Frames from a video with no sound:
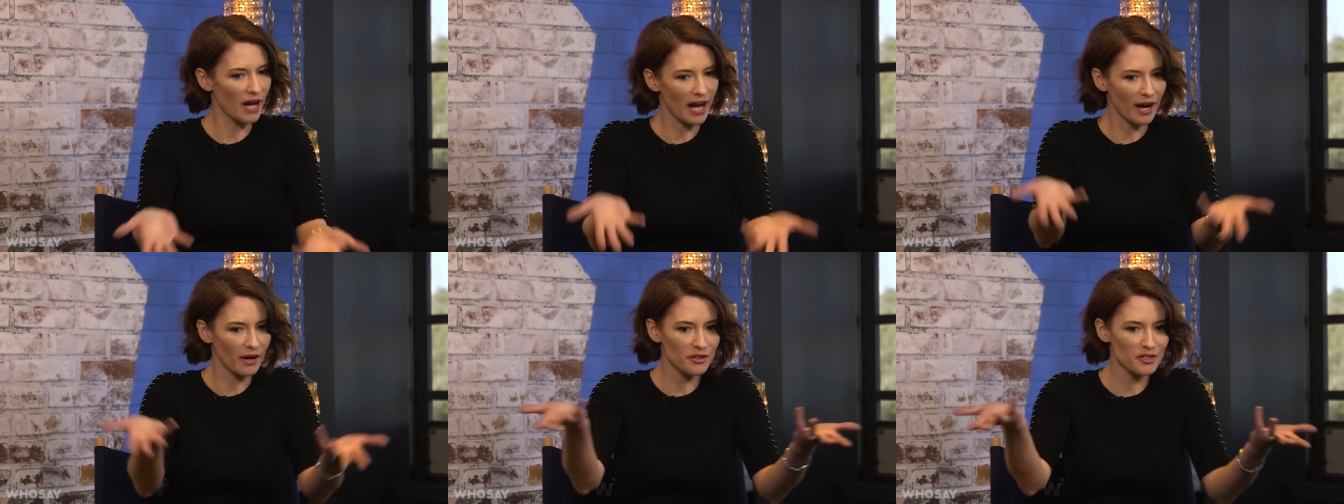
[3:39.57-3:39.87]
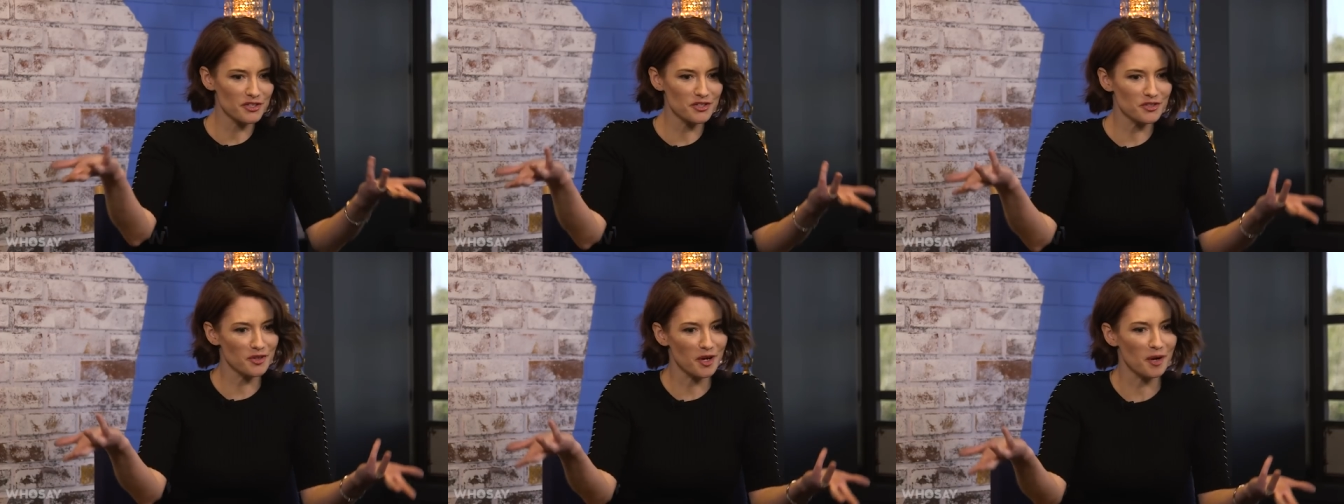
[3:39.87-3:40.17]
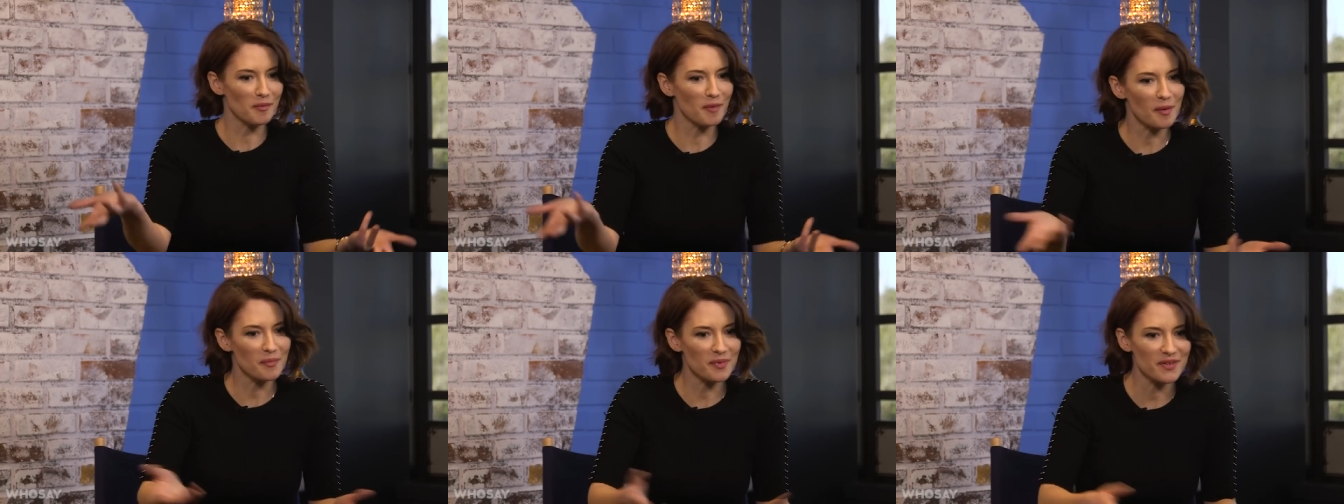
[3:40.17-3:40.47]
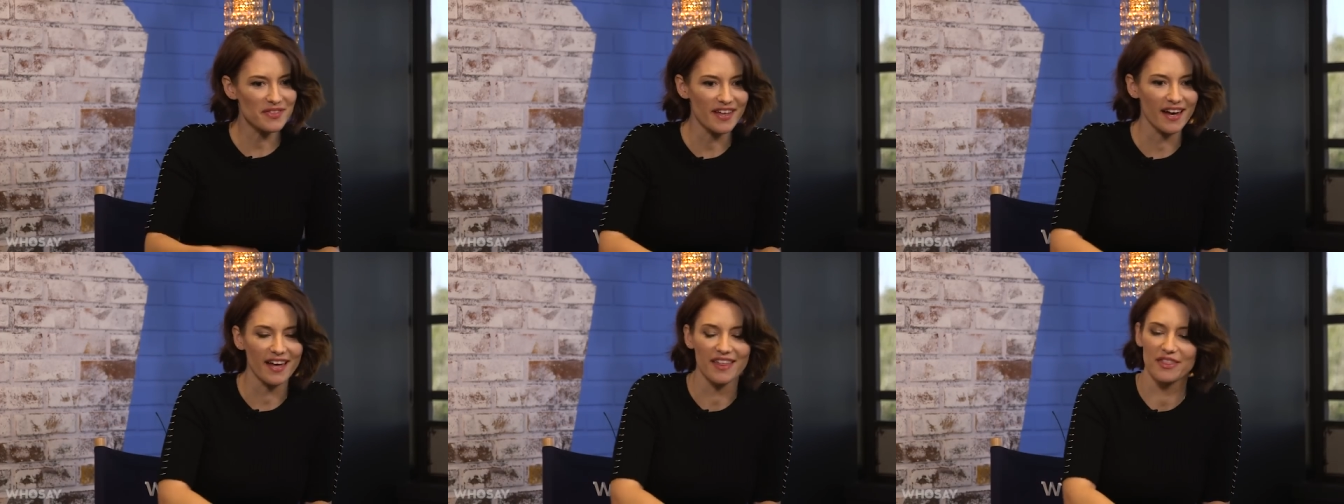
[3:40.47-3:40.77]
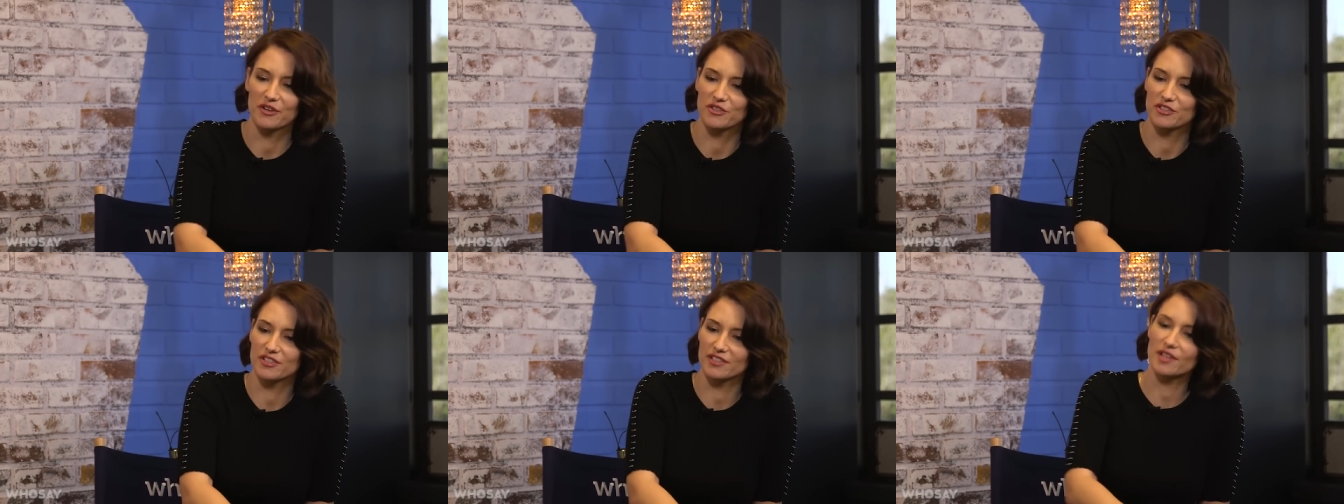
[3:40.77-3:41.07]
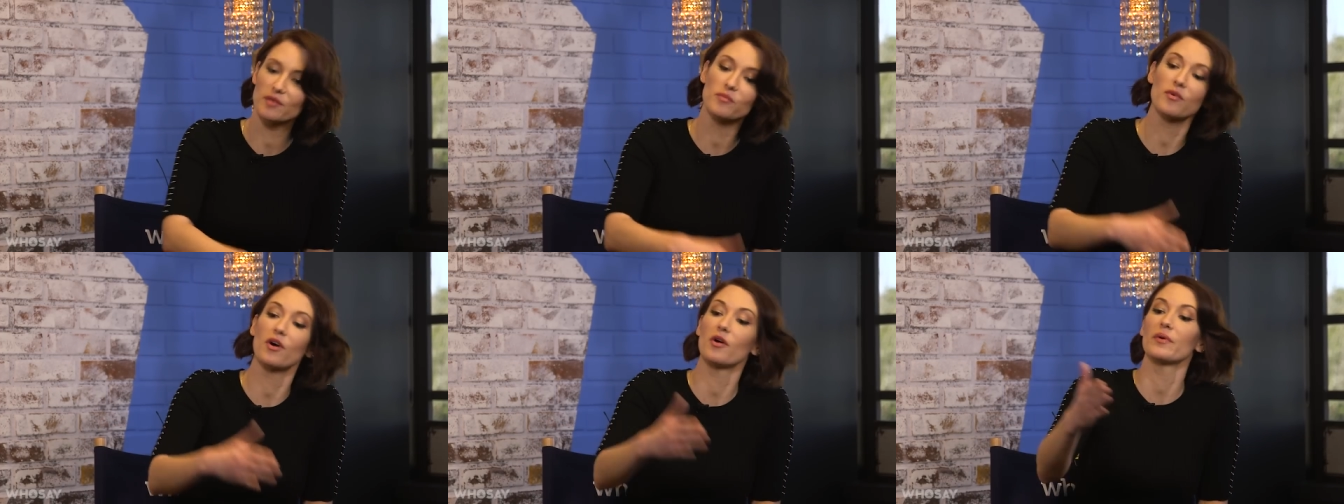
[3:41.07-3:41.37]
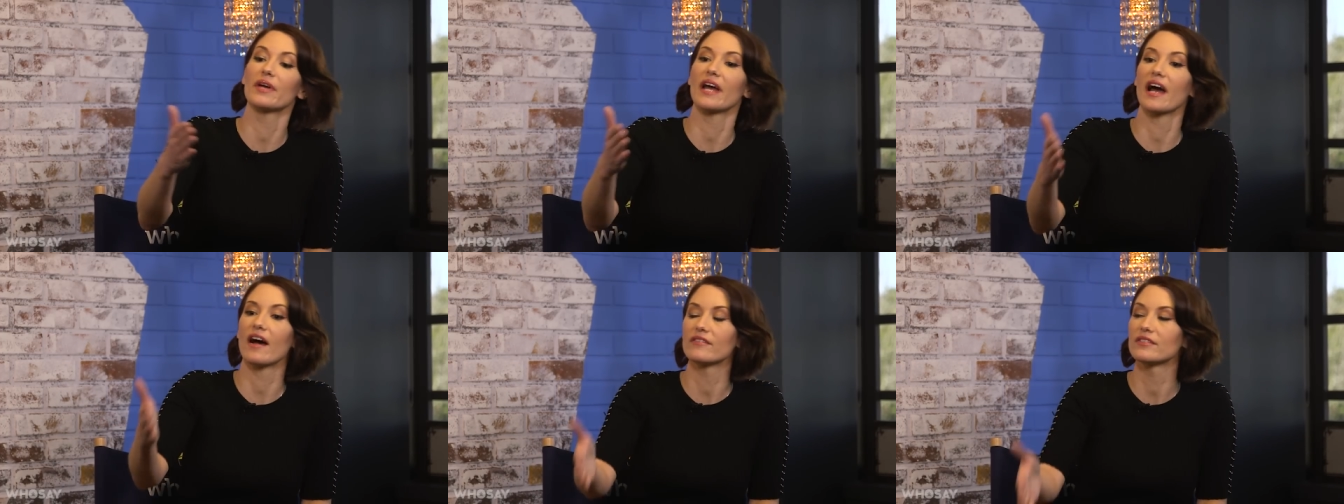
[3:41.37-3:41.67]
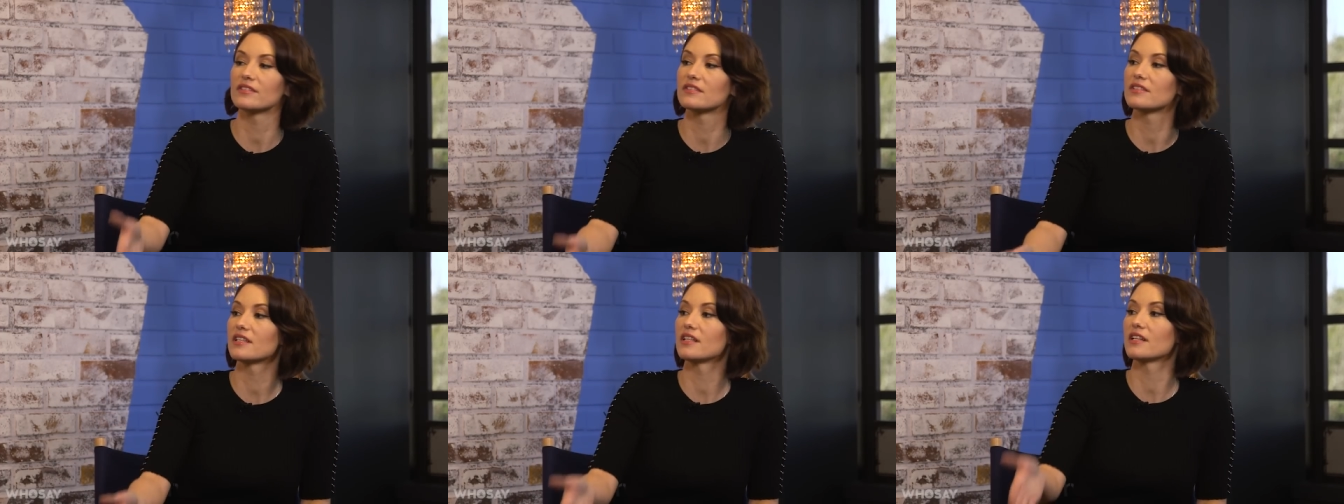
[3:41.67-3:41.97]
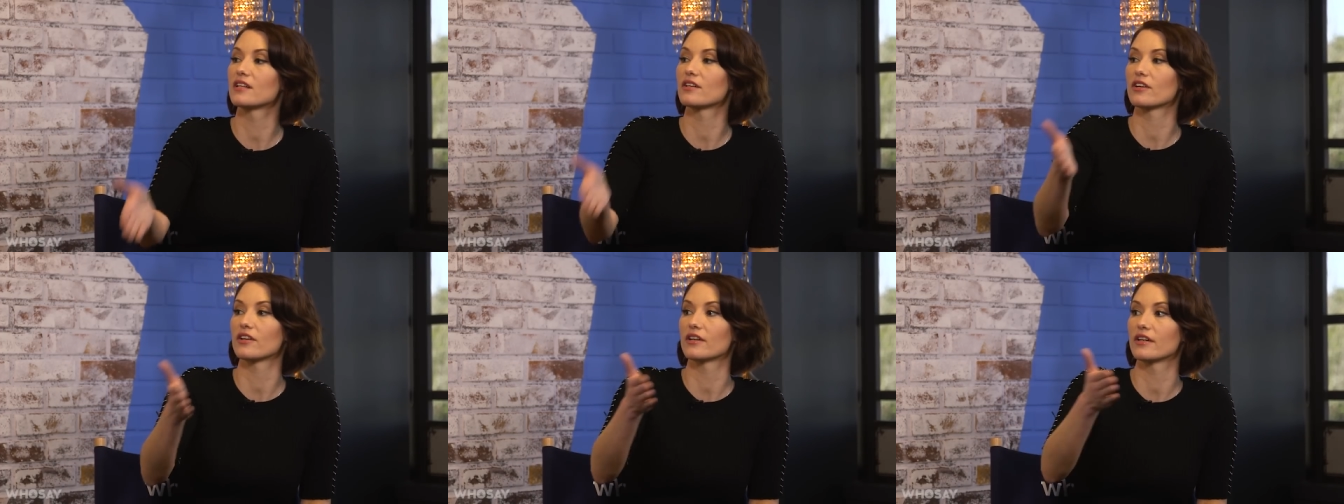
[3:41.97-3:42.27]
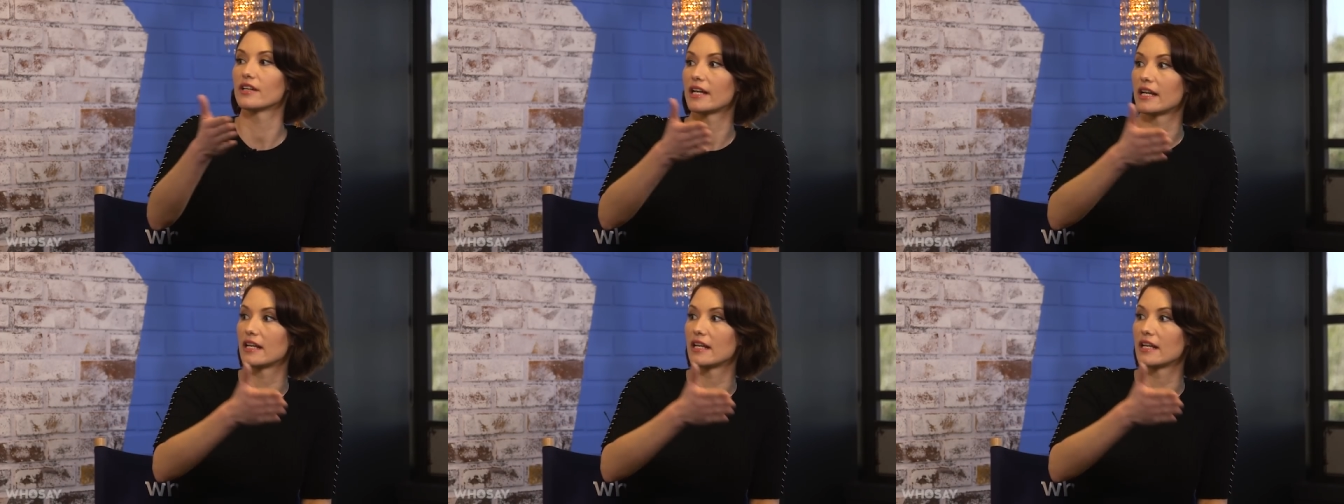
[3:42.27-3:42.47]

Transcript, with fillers: how did you come up with that and they're just like well we haven't seen her in